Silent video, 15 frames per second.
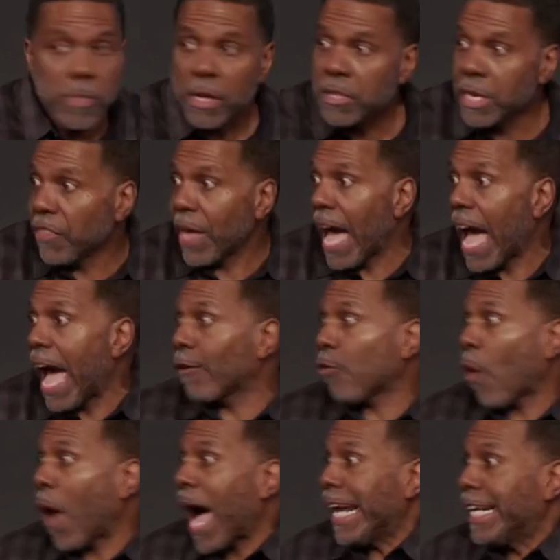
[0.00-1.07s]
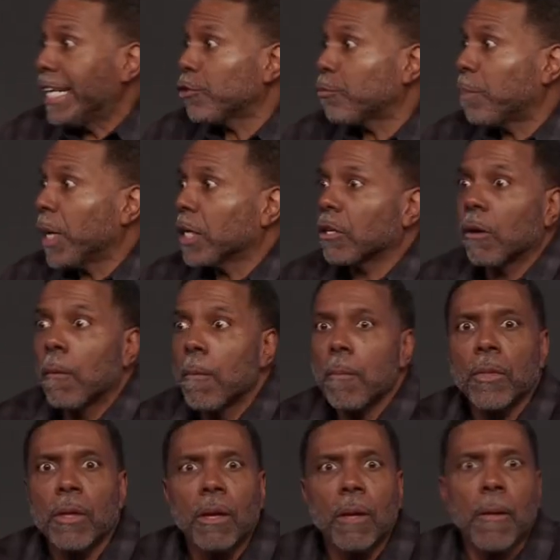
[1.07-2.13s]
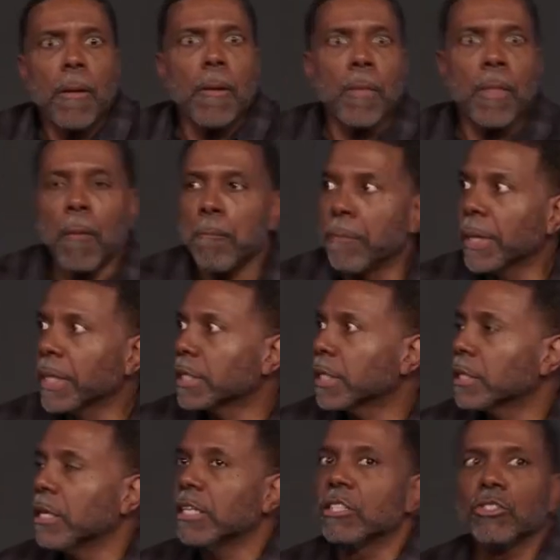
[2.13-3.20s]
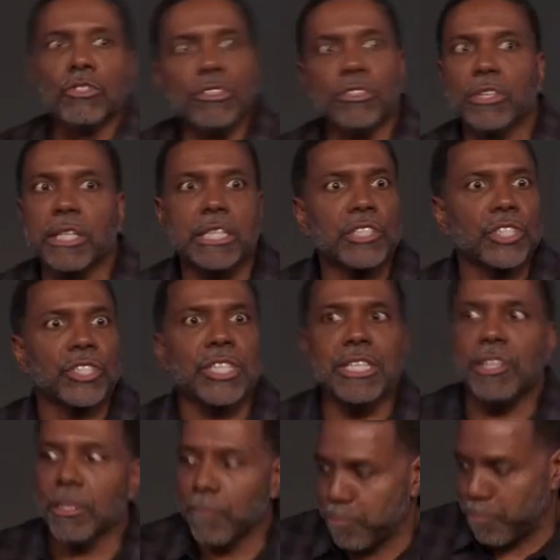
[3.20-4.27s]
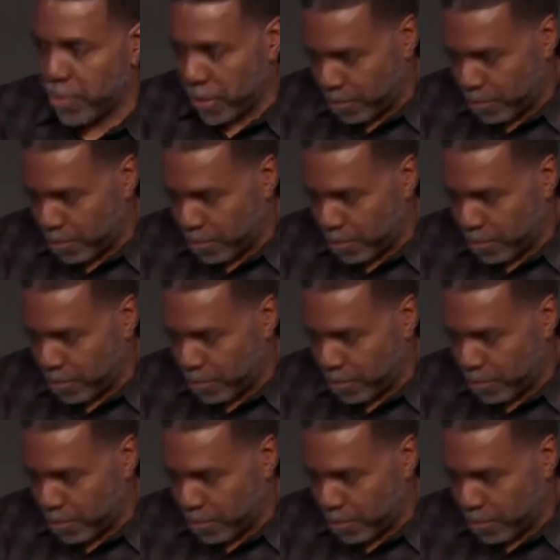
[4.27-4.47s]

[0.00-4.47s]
You ever had writings, but but you're going to see the, the,